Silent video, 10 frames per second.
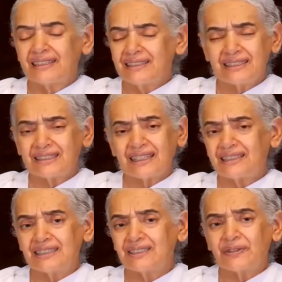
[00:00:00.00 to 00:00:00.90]

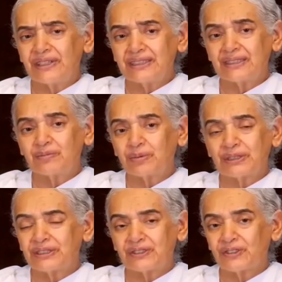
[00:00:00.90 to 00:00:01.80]
It's very
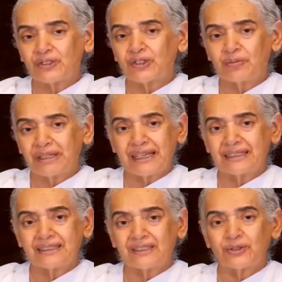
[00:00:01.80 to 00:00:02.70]
simple, it's not
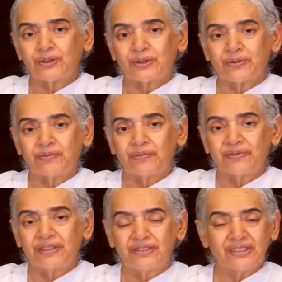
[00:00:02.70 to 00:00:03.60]
complicated at all.
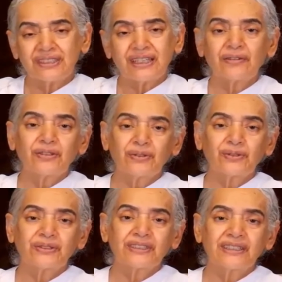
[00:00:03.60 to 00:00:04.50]
Just have the
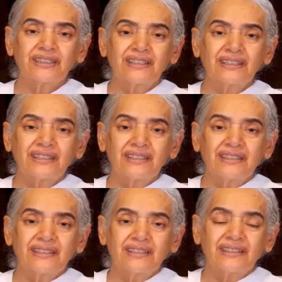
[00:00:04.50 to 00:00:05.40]
thought,
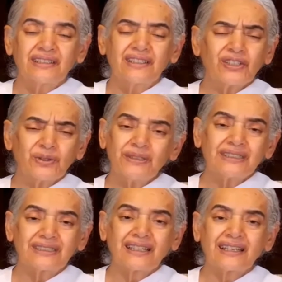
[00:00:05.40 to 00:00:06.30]
who
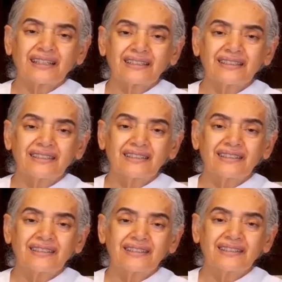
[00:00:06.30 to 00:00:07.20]
is seeing?
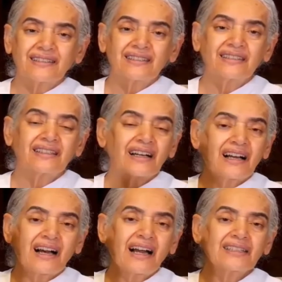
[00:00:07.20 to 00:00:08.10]

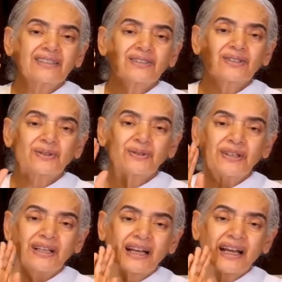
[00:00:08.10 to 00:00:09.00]
I, the
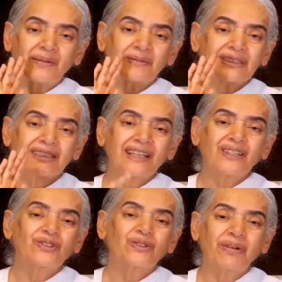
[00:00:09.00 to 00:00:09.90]
soul, am
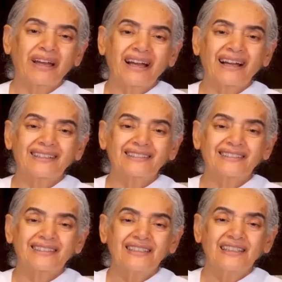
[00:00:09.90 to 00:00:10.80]
seeing through my
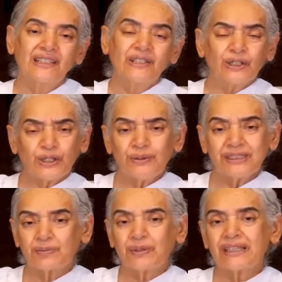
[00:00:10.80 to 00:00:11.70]
eyes. Who
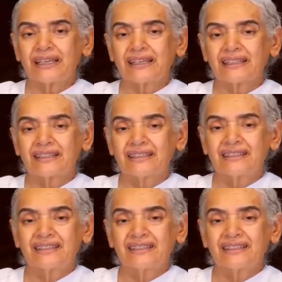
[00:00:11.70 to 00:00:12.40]
is speaking?